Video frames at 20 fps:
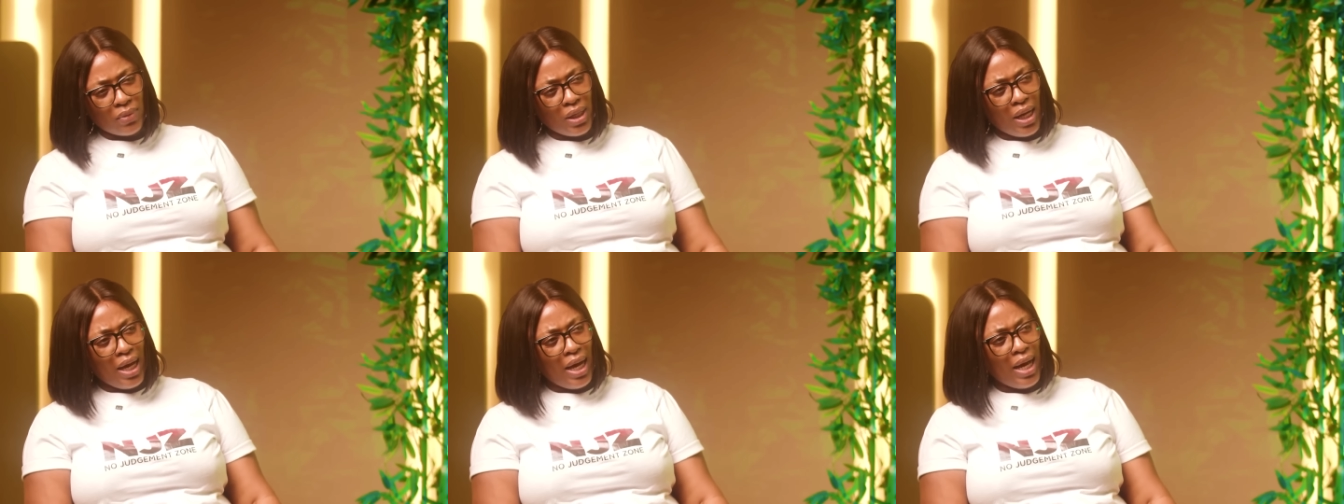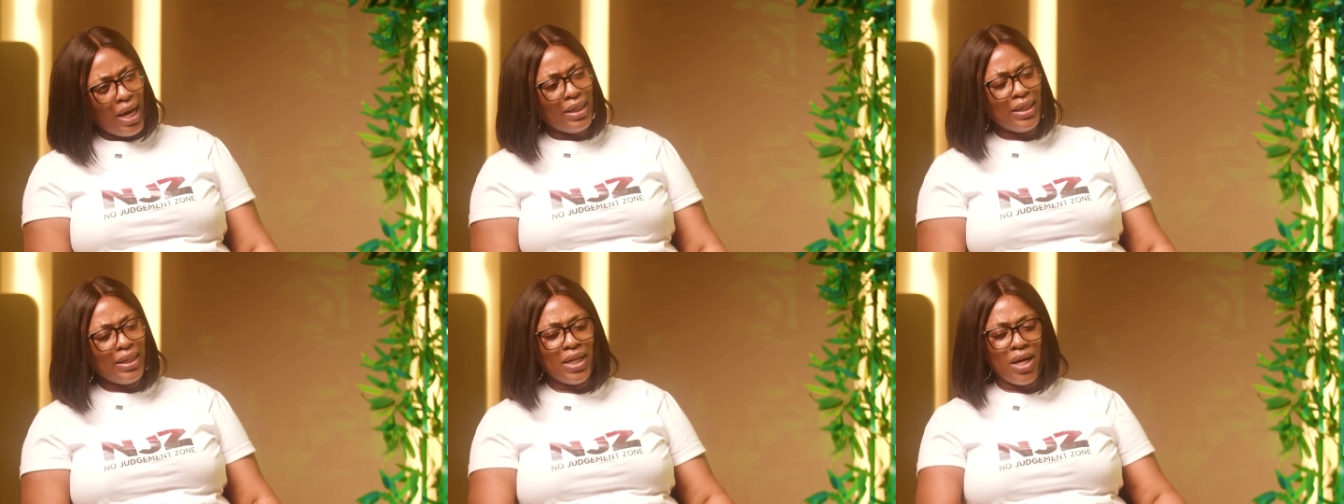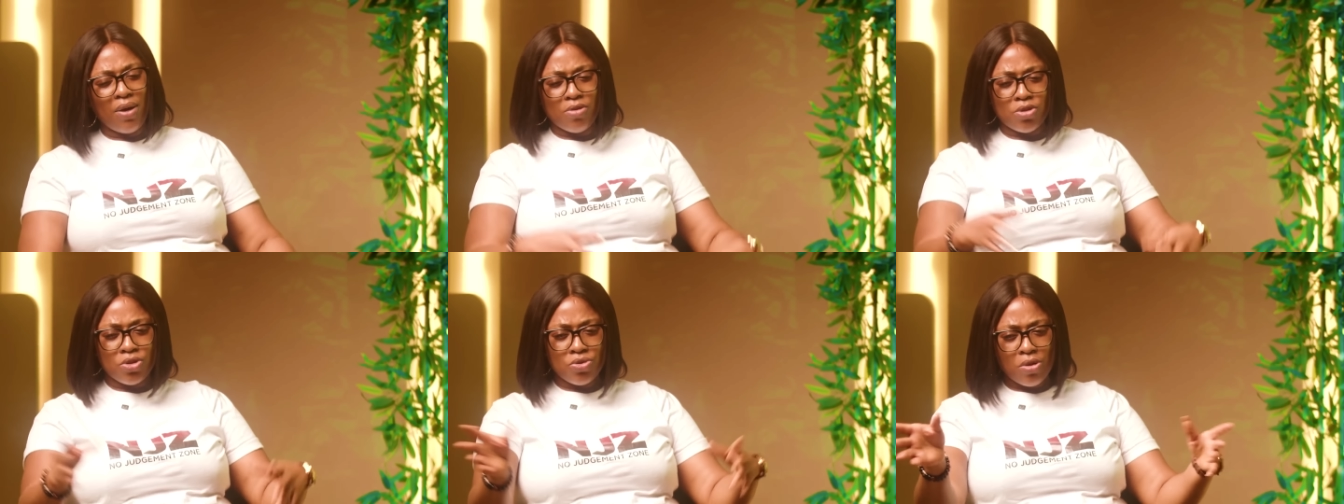And then
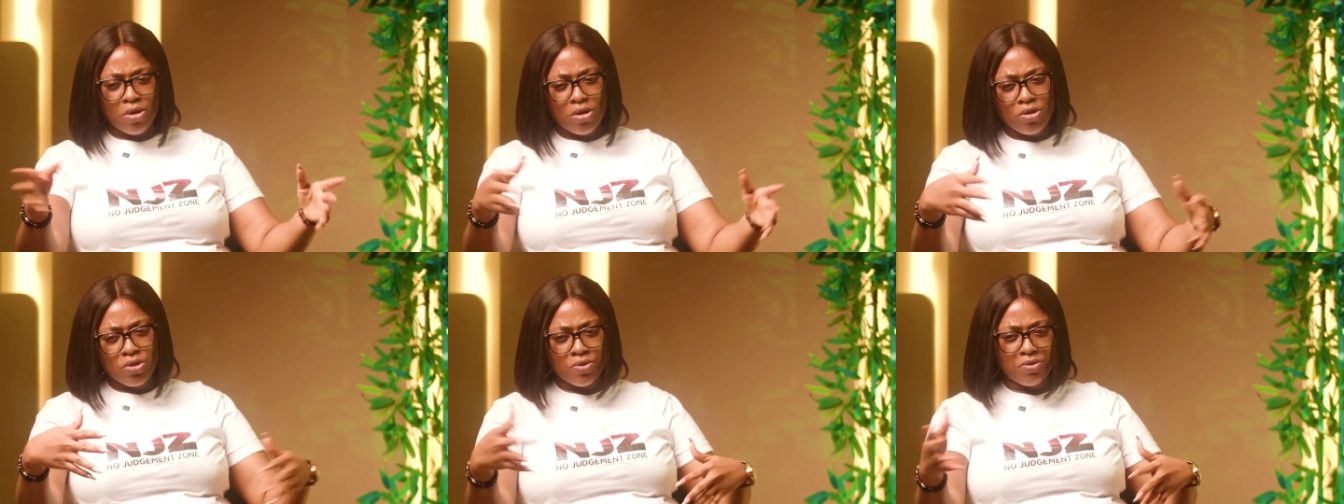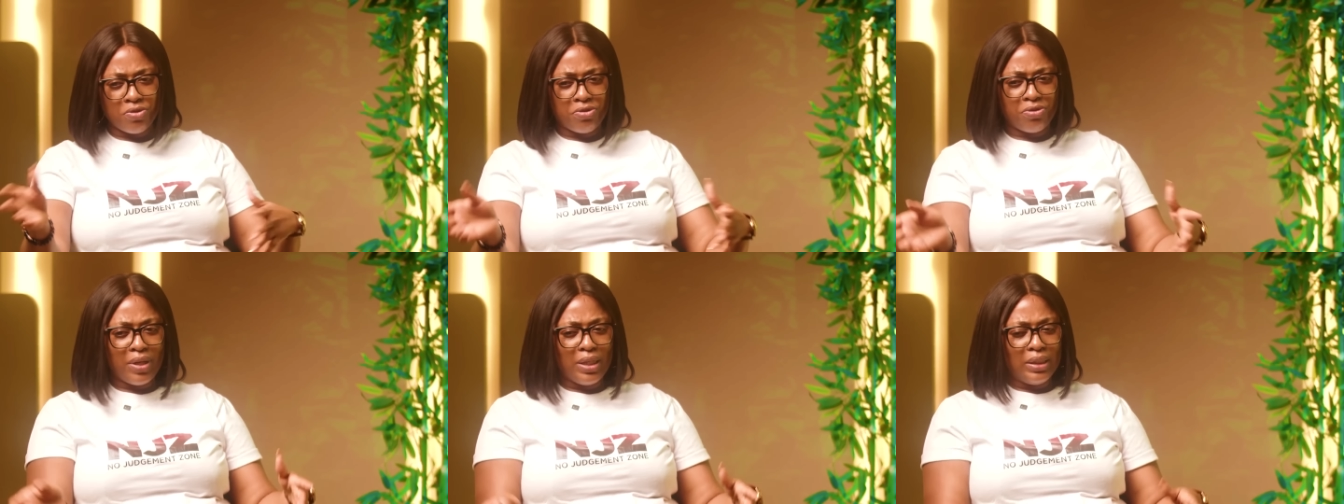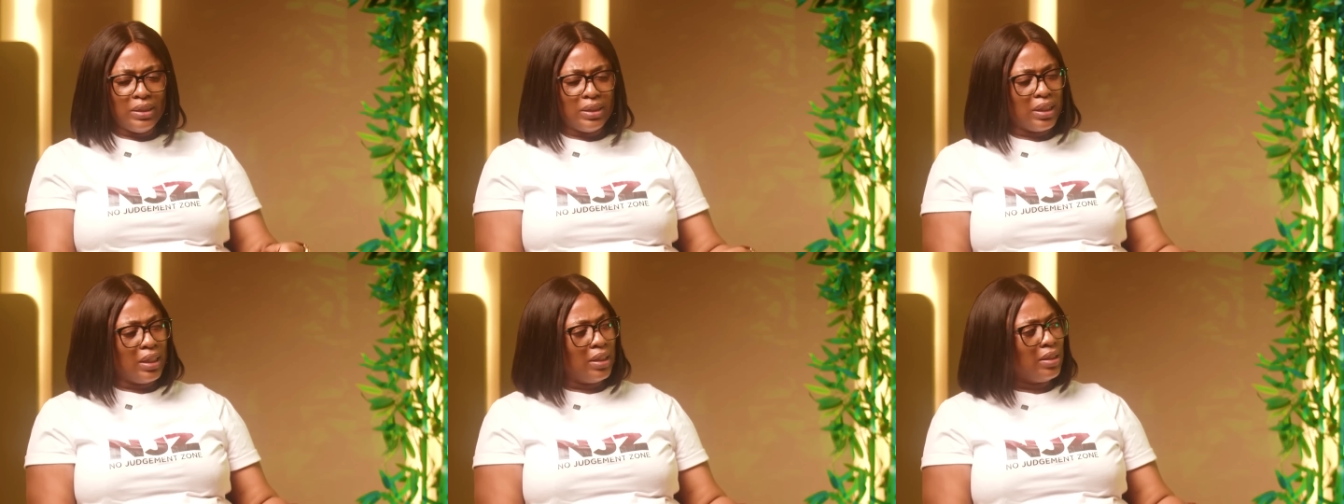I was talking to
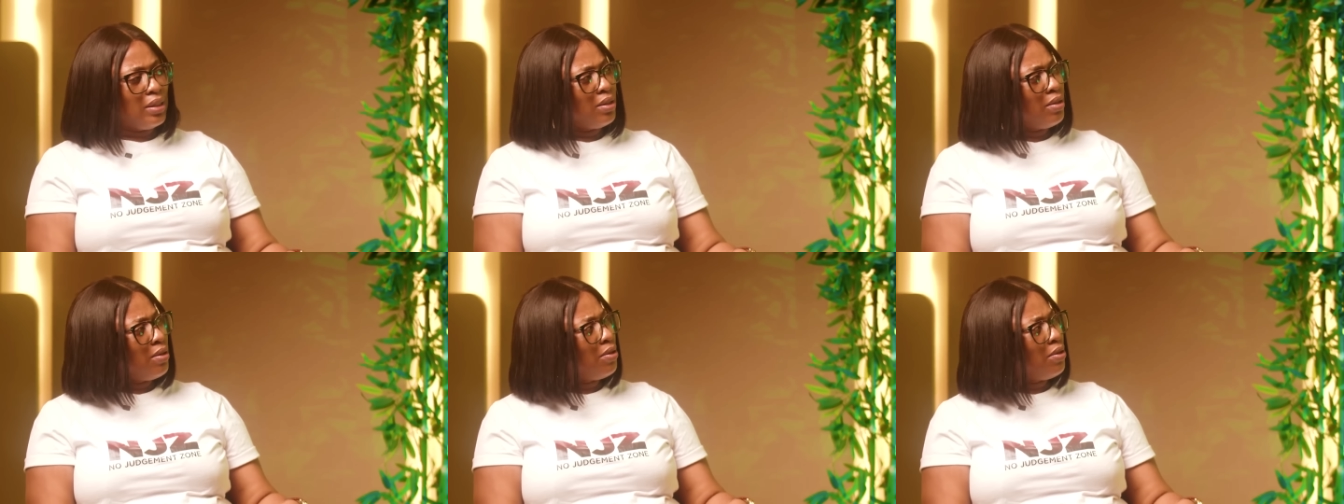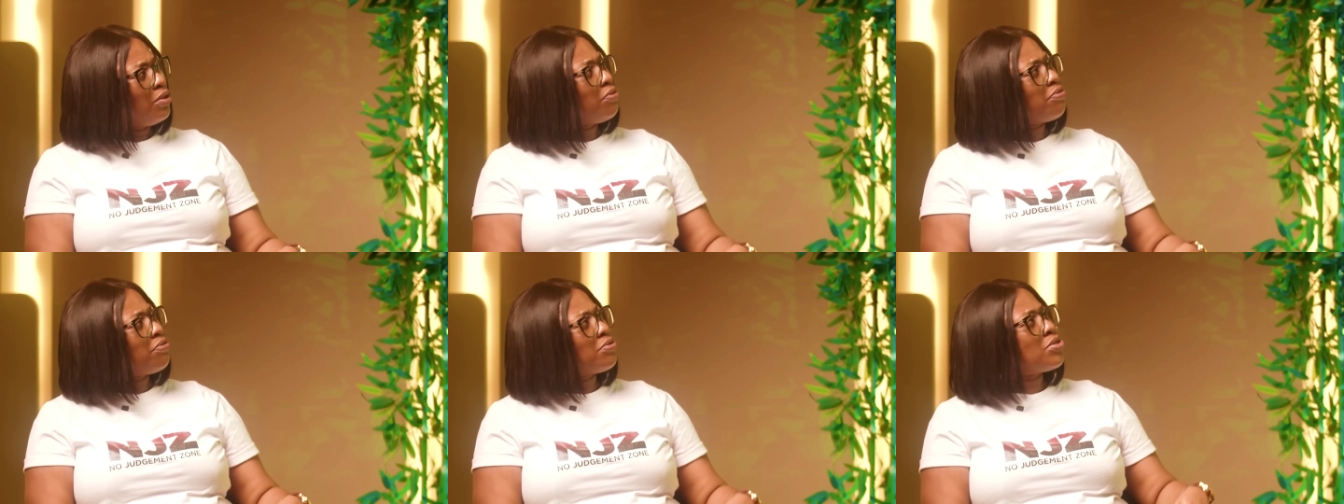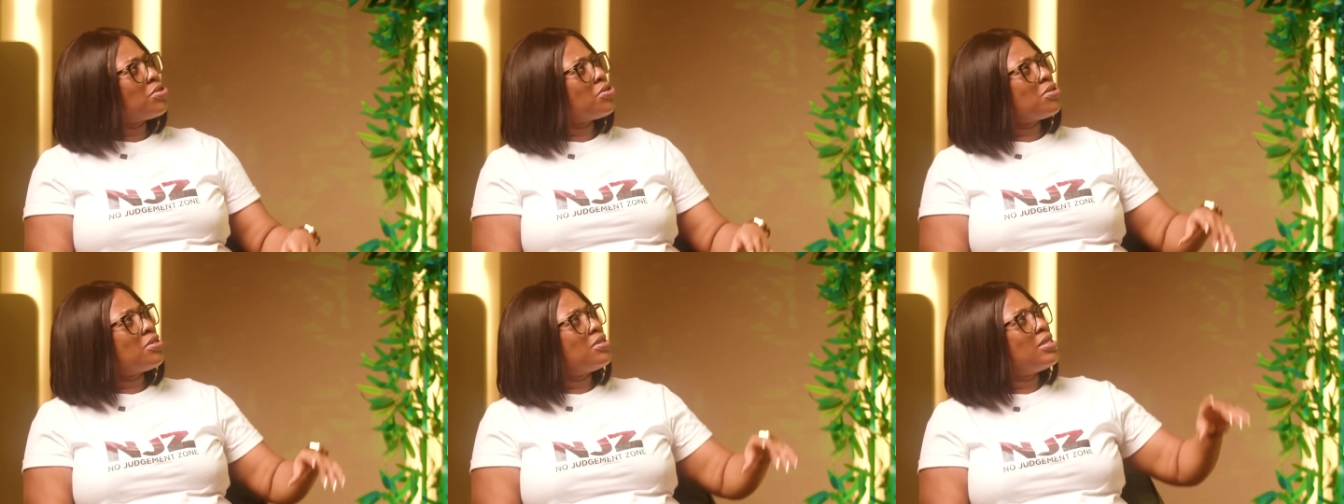friends and all of a
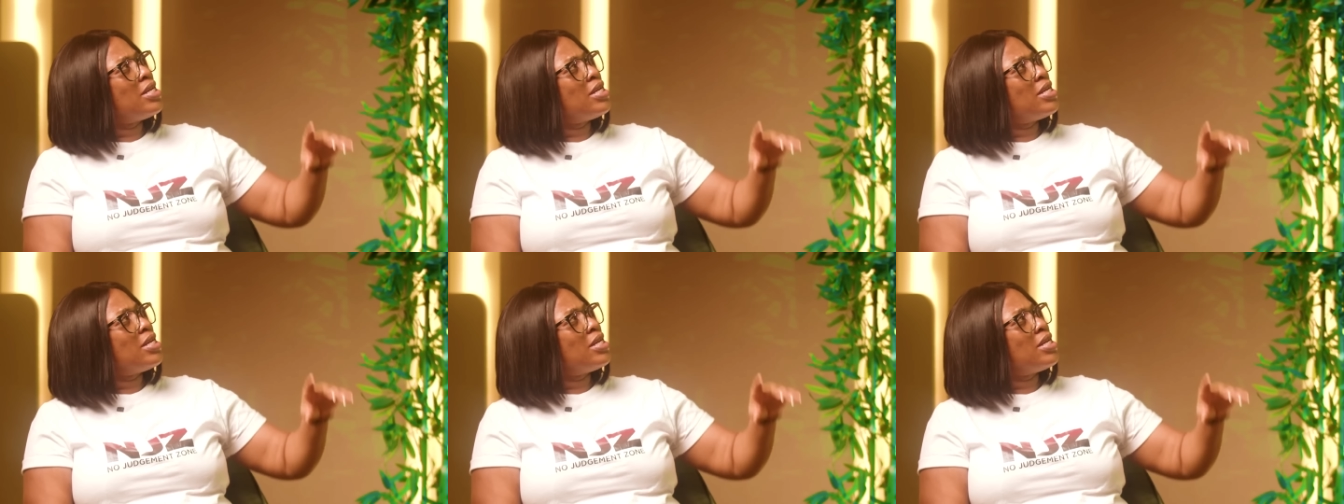sudden I